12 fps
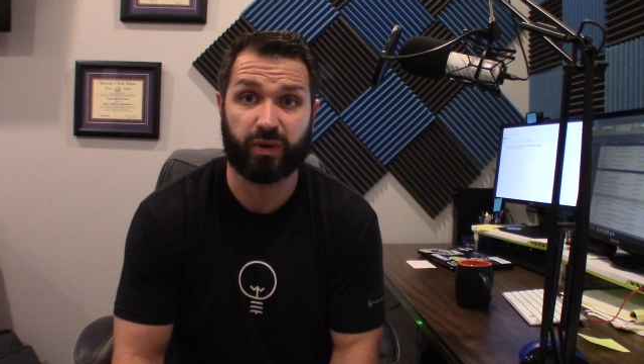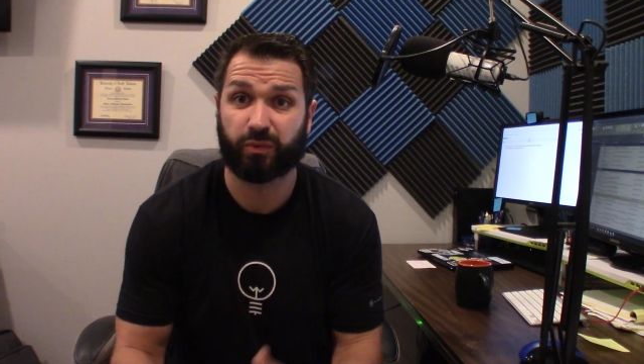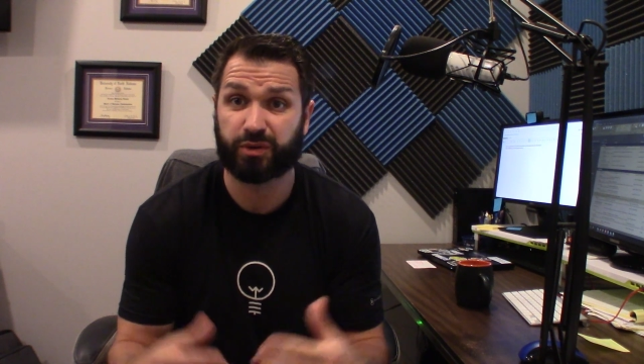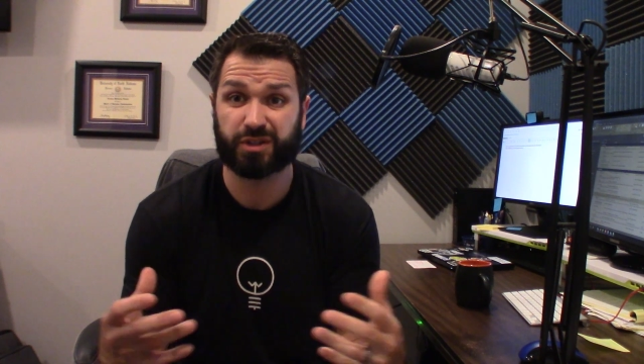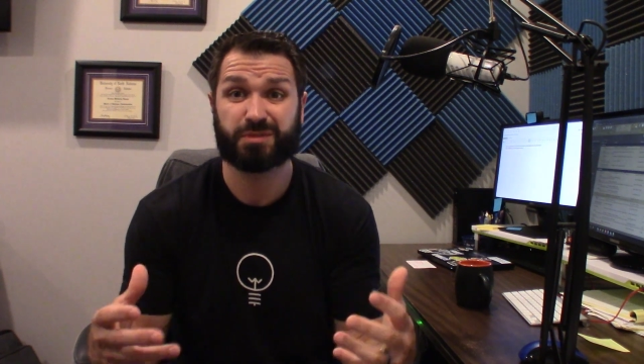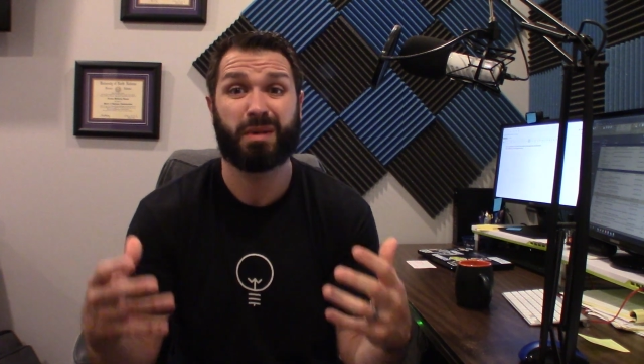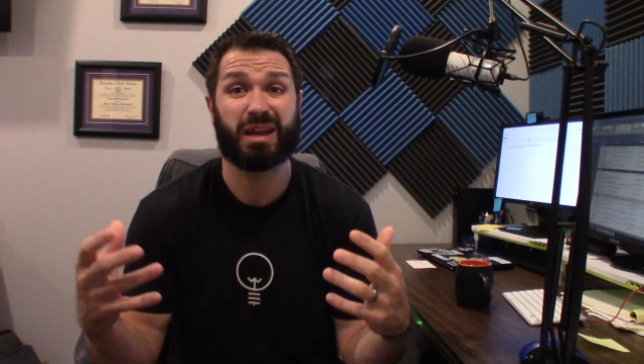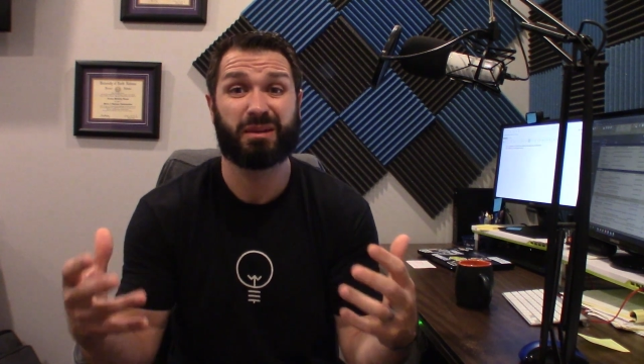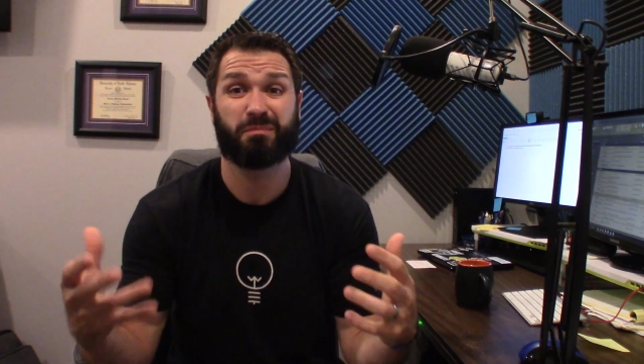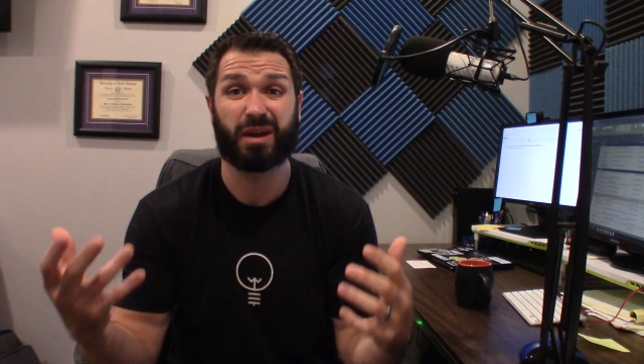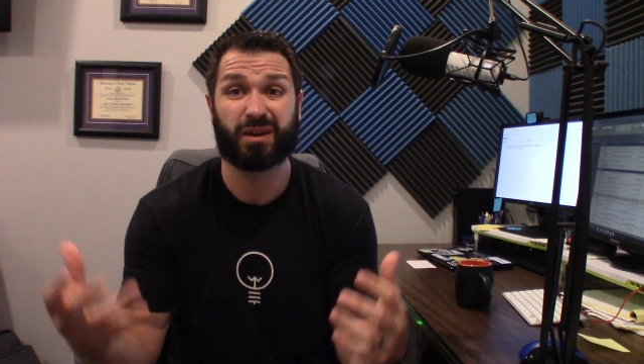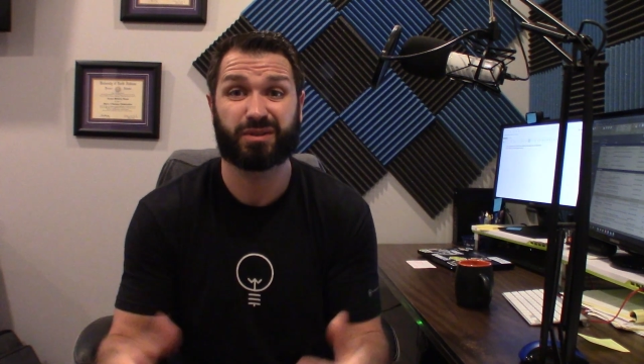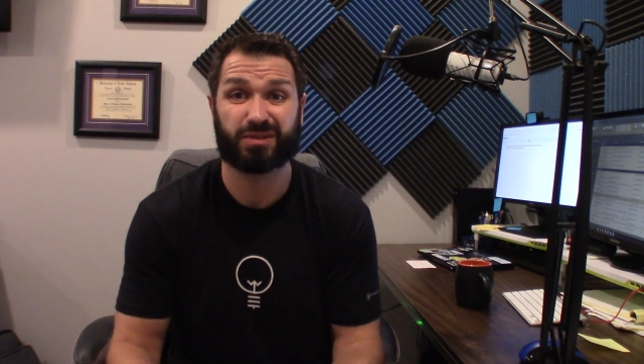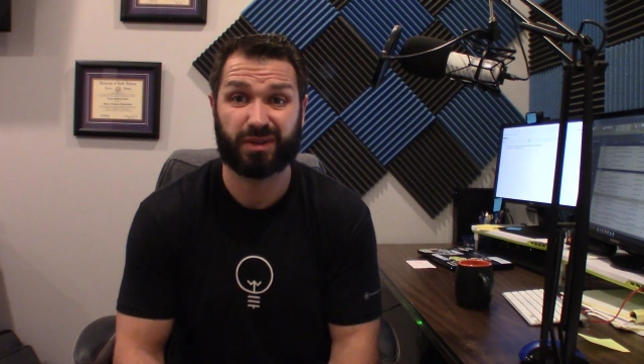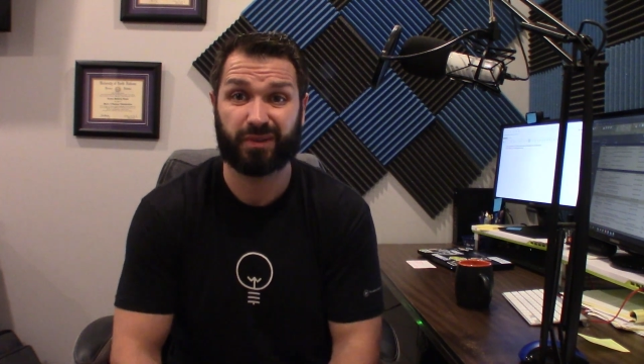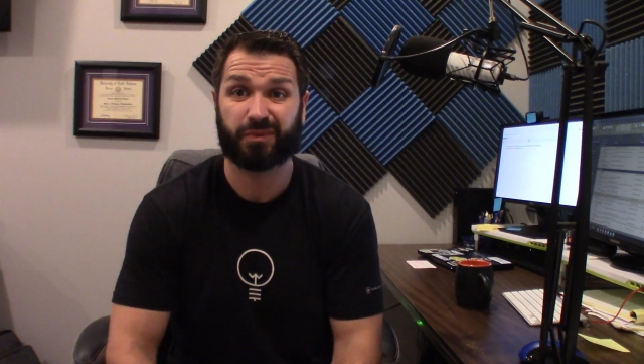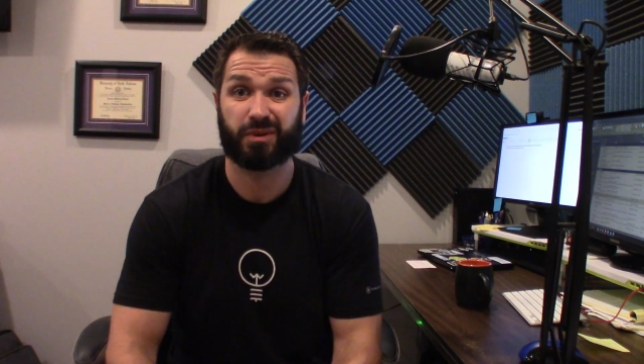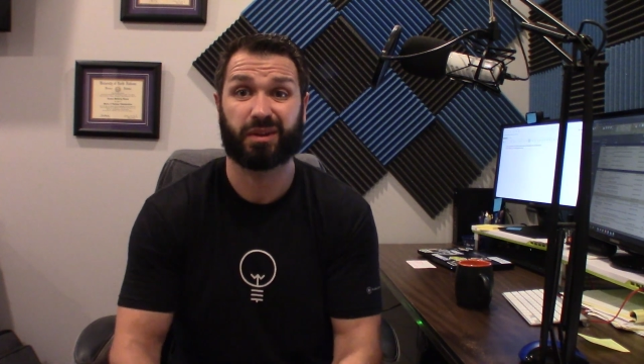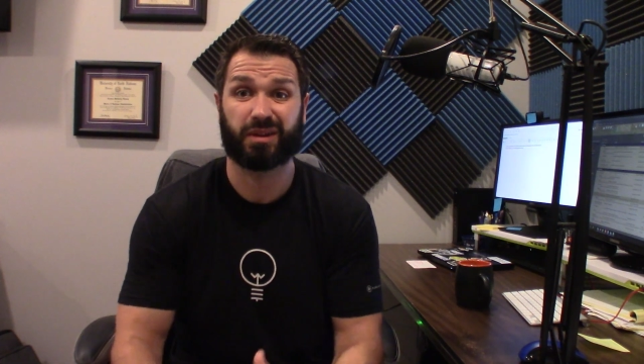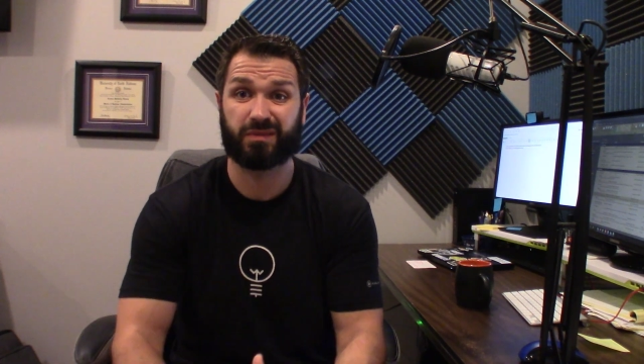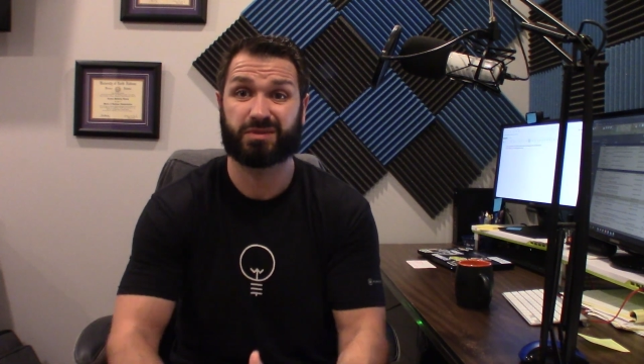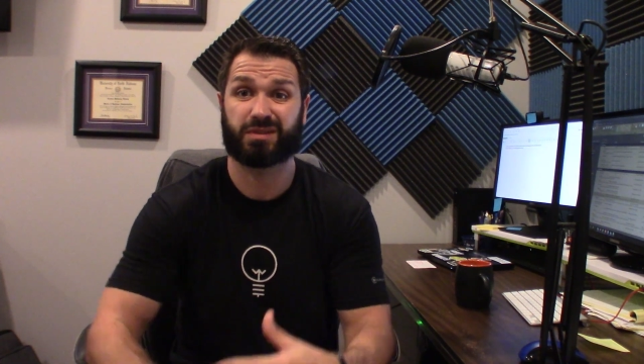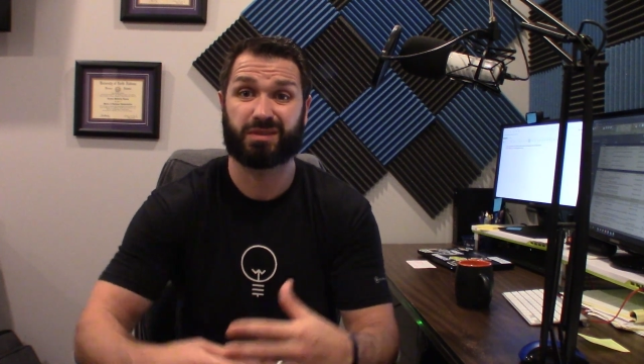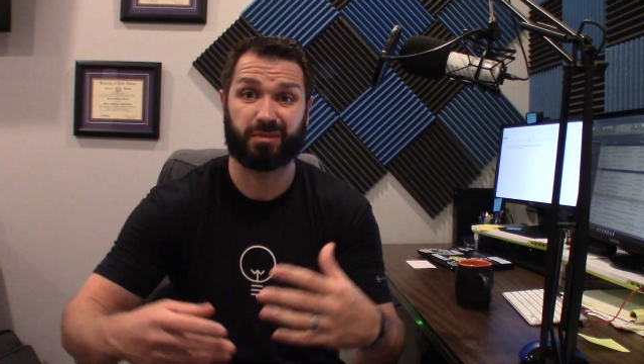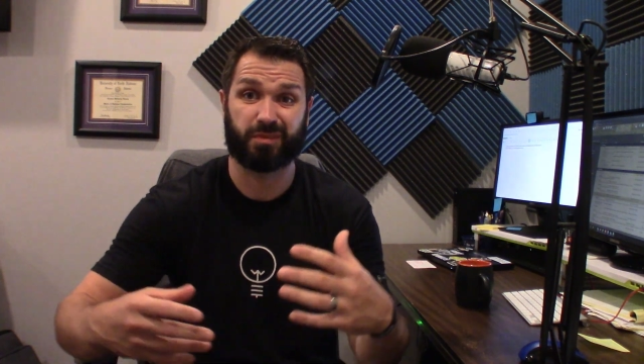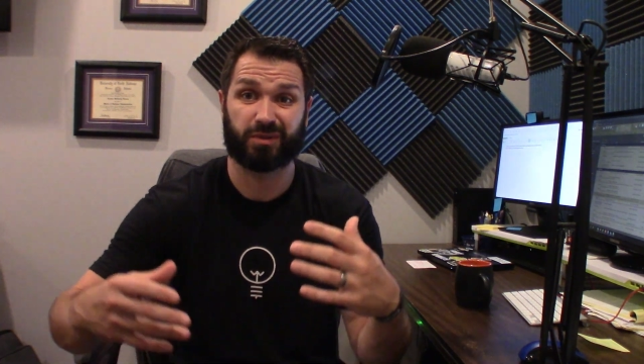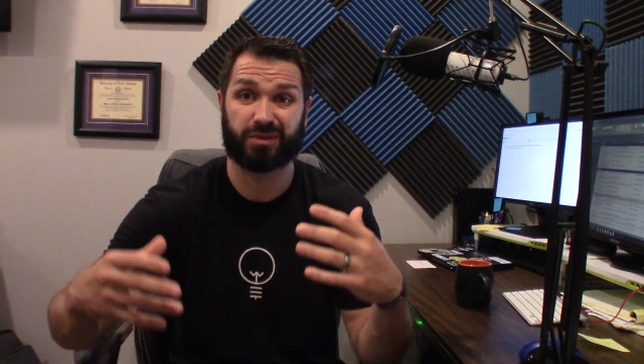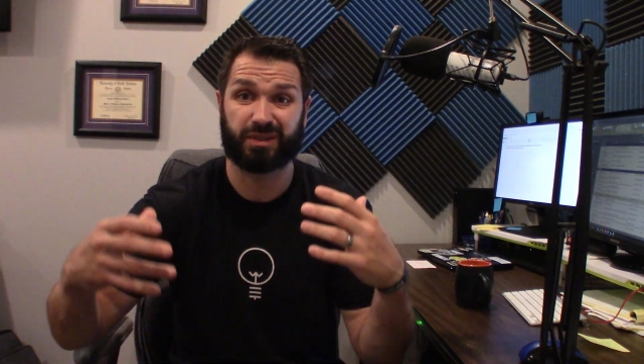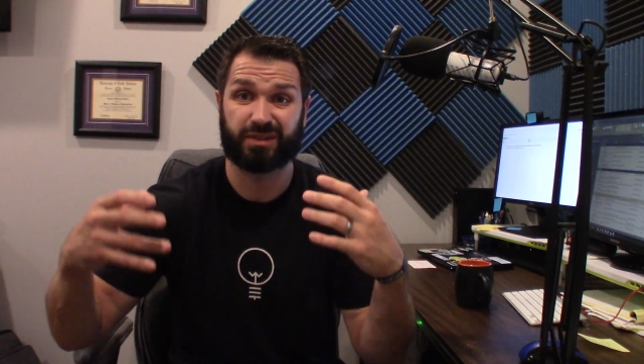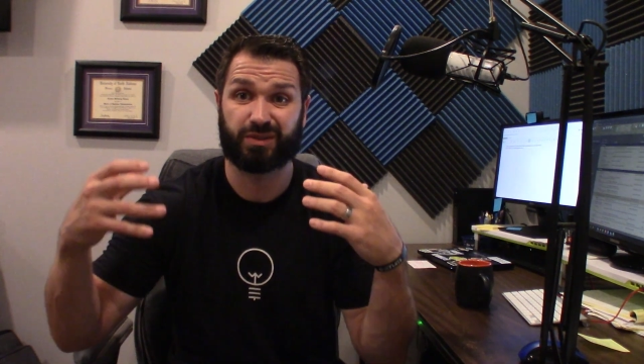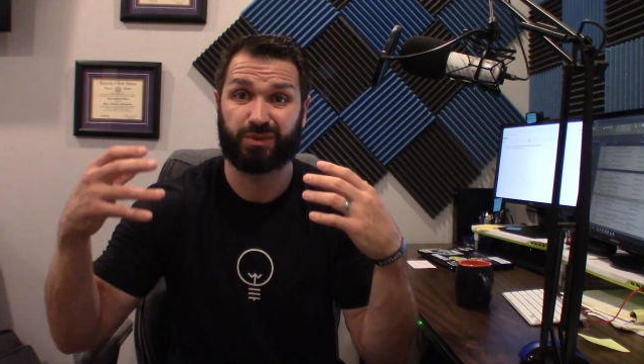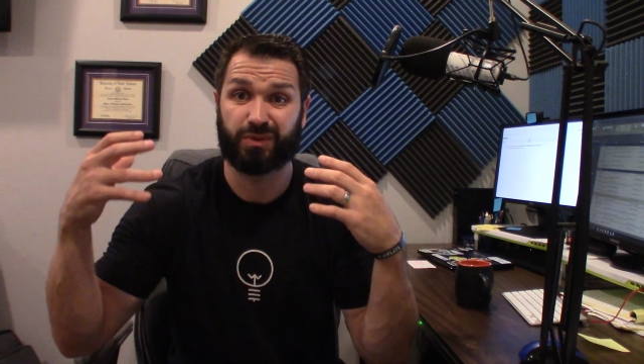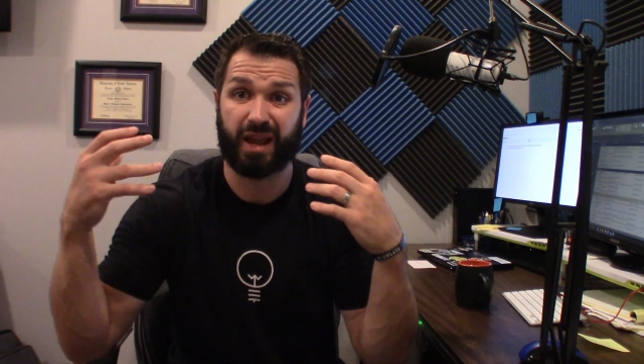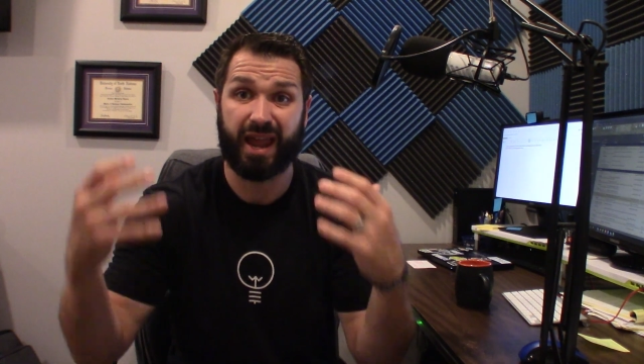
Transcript: And we're just making better software that gives us the ability to